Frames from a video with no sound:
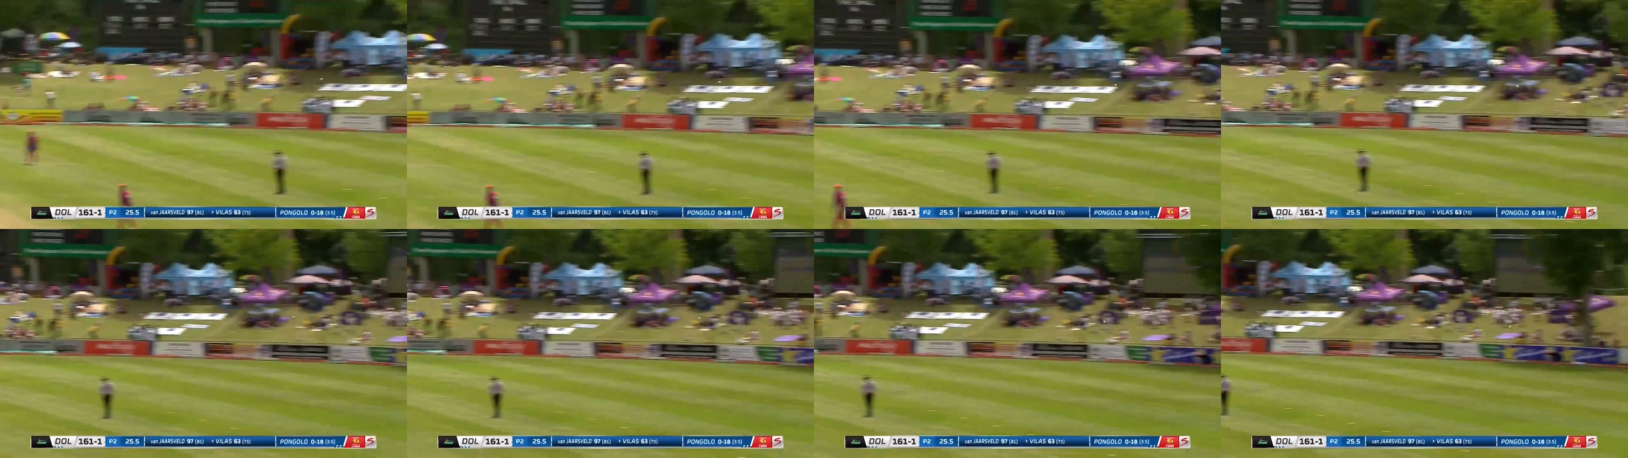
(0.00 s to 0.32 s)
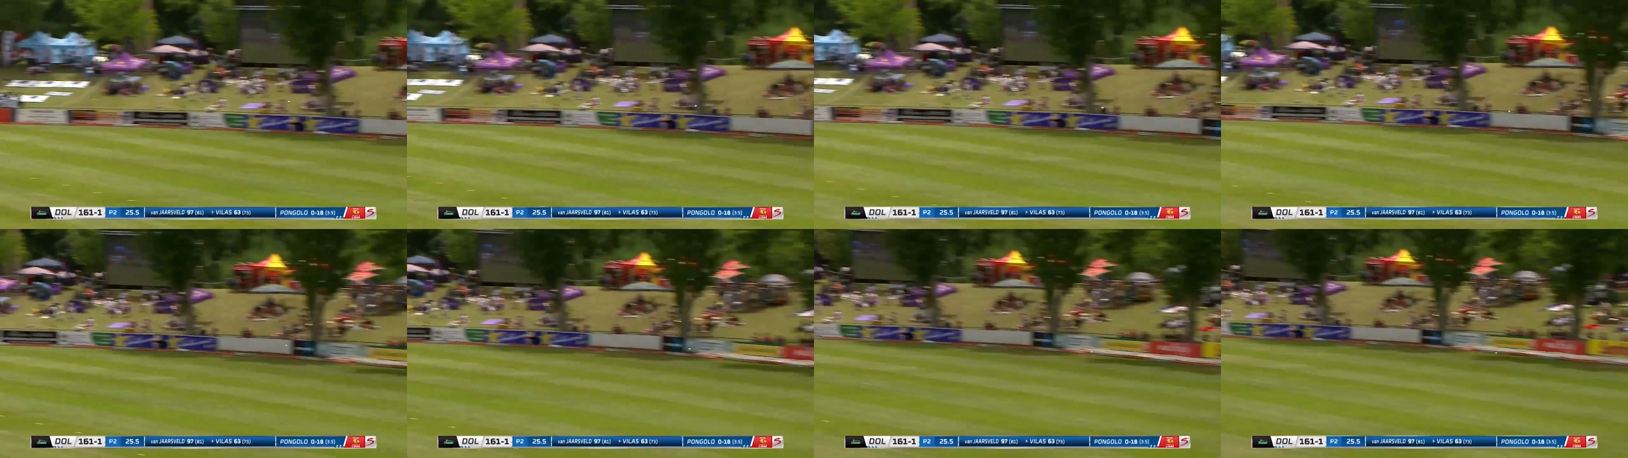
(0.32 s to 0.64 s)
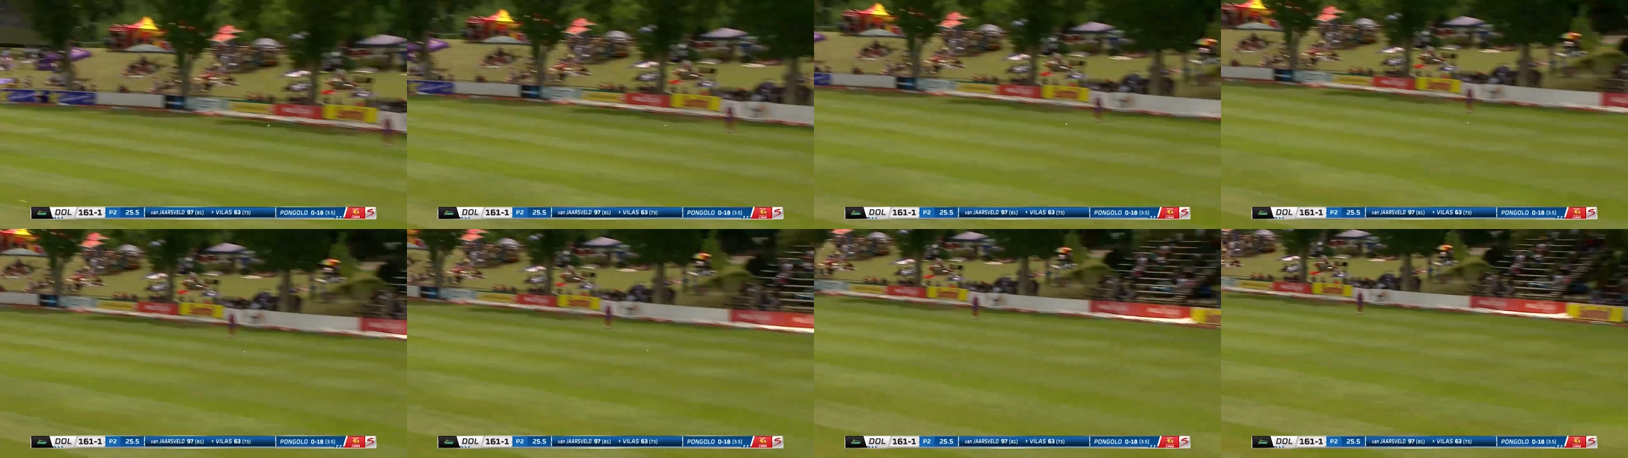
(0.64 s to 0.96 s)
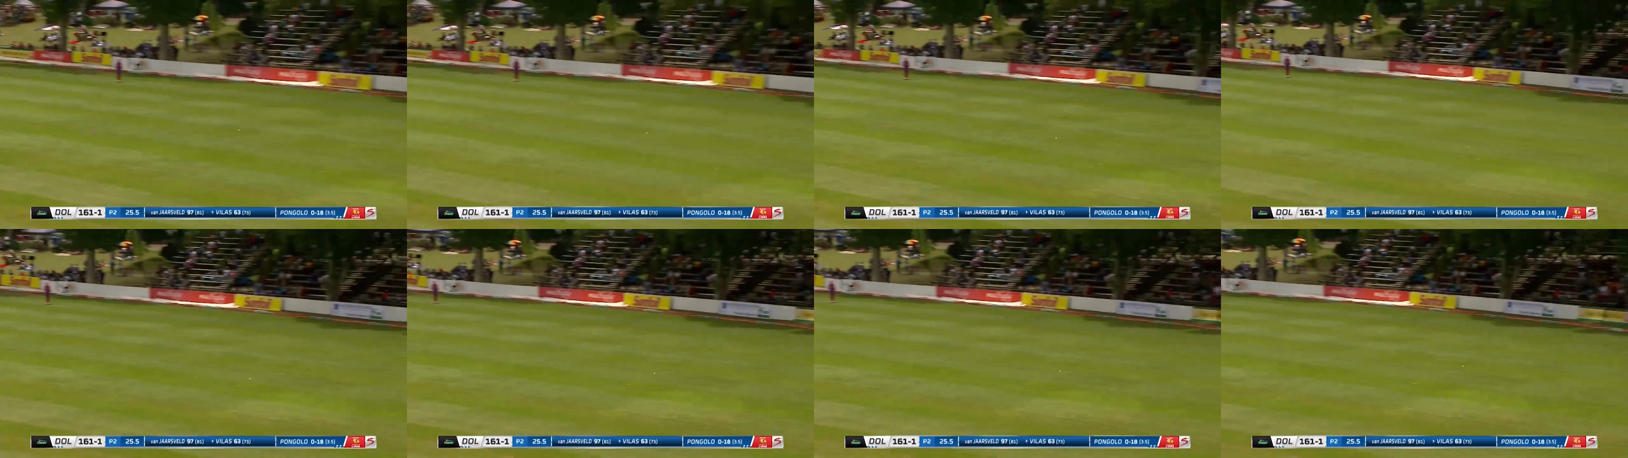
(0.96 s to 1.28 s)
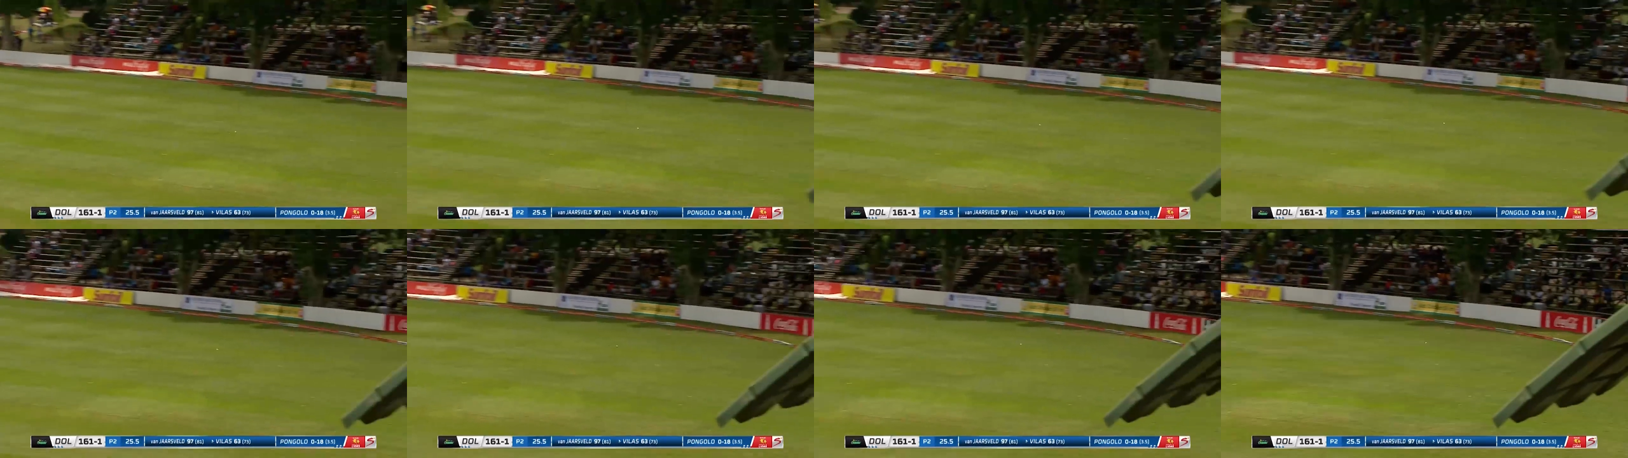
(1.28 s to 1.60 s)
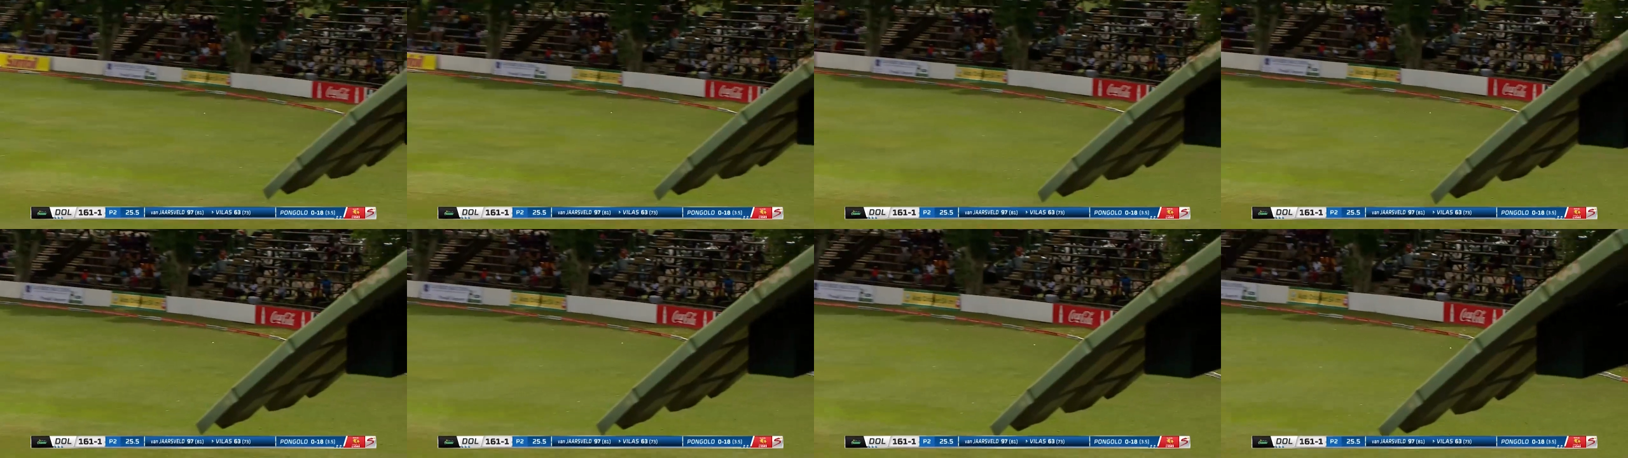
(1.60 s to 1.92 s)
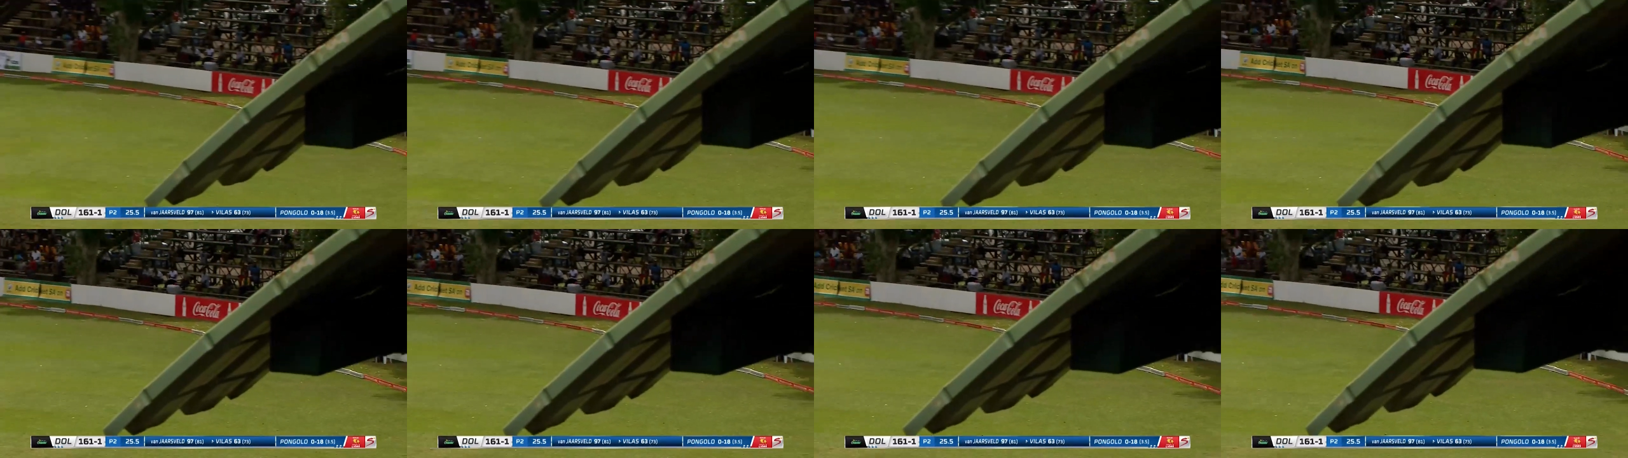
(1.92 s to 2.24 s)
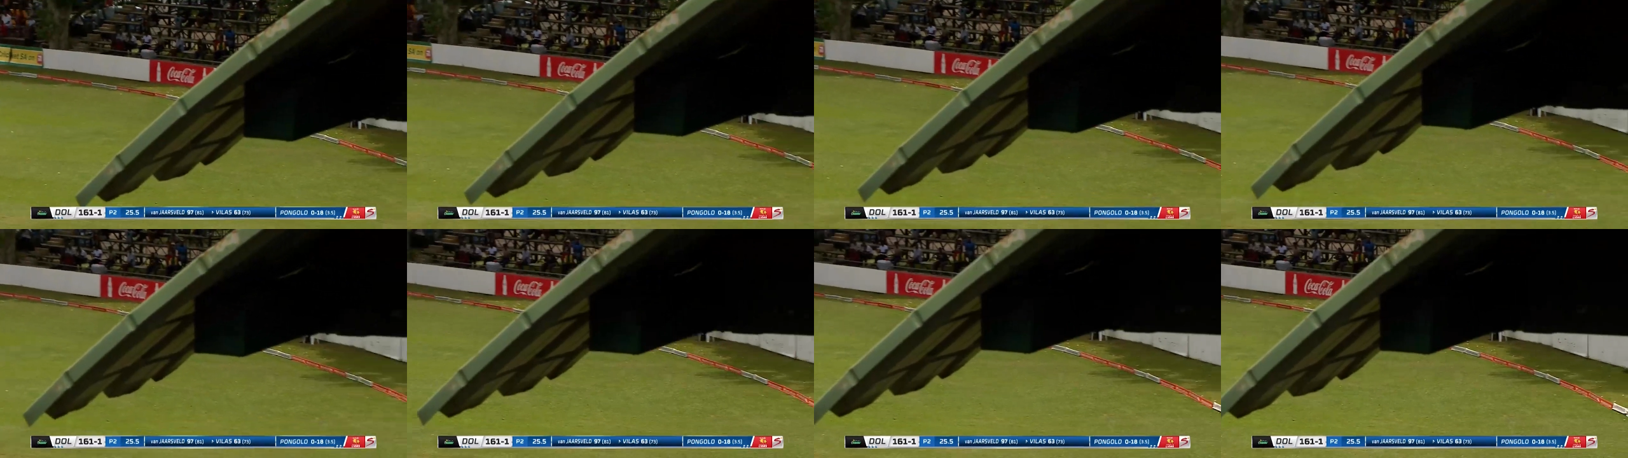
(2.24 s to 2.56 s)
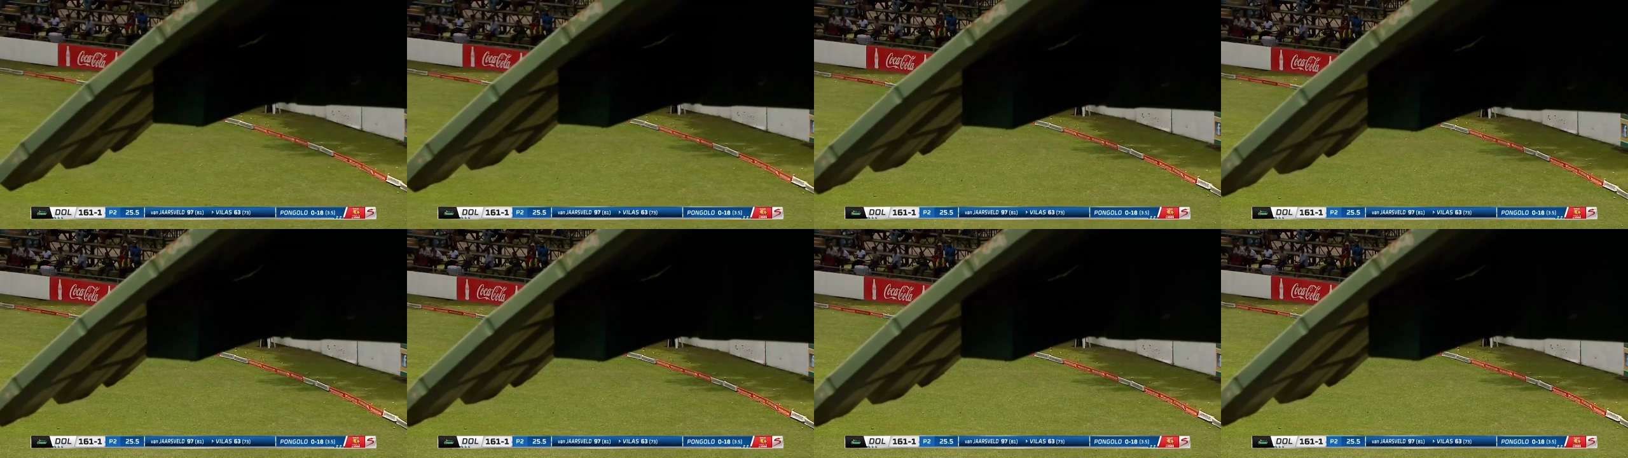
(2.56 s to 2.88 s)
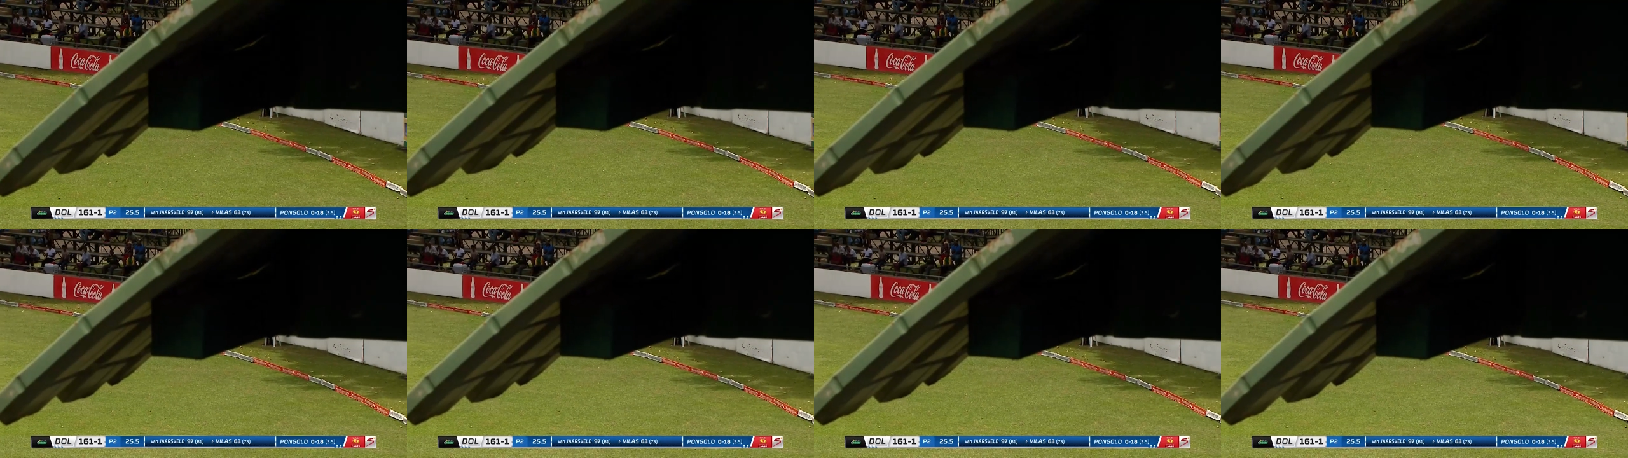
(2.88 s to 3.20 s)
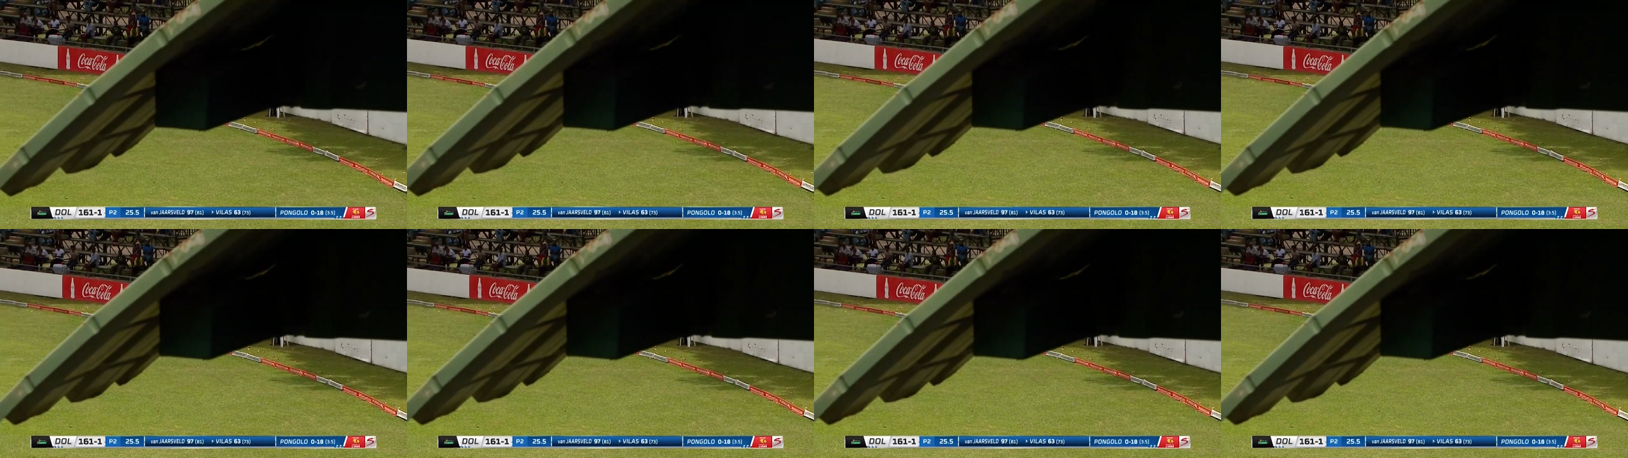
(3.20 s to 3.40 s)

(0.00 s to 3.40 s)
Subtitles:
[unreadable: no face in view]